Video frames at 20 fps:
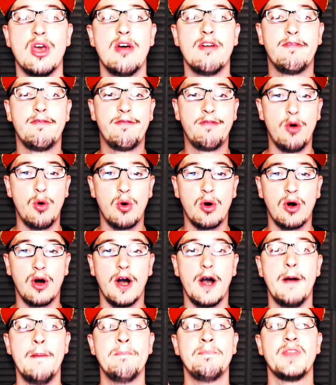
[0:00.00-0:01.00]

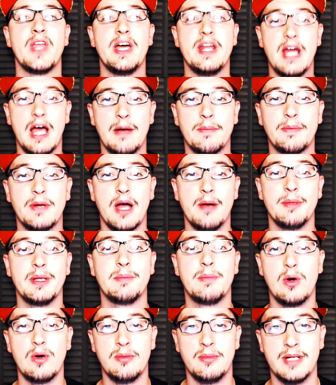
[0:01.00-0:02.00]
for an upcoming
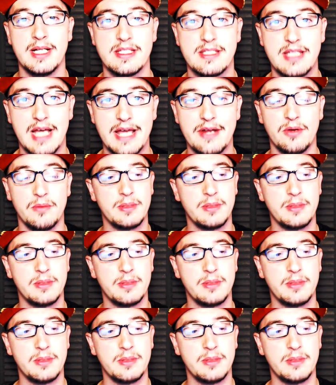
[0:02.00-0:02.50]
Pokemon title,